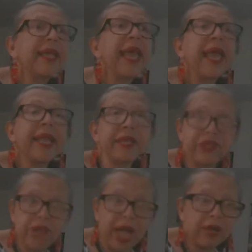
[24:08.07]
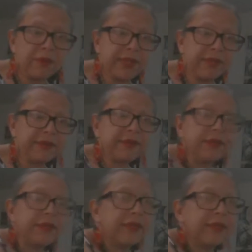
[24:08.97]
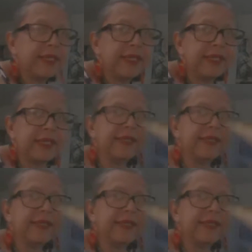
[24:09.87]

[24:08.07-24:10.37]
and a Jacobin. This is